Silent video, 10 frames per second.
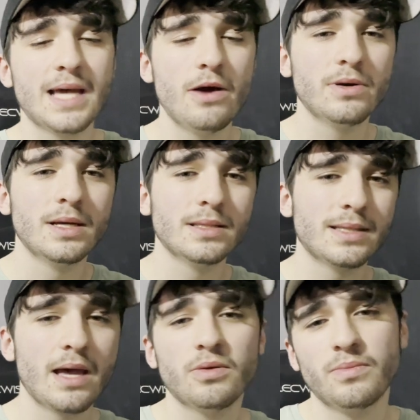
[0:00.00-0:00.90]
out.
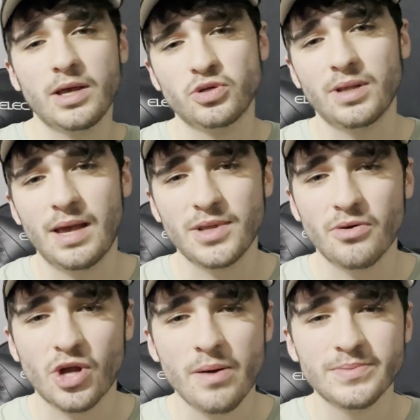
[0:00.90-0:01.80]
Then make sure to let me know in
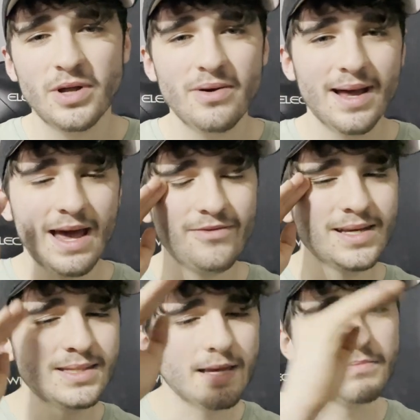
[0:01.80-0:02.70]
the comments below, and have a
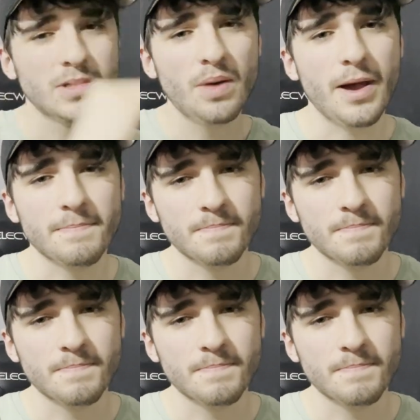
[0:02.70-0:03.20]
nice day. Goodbye.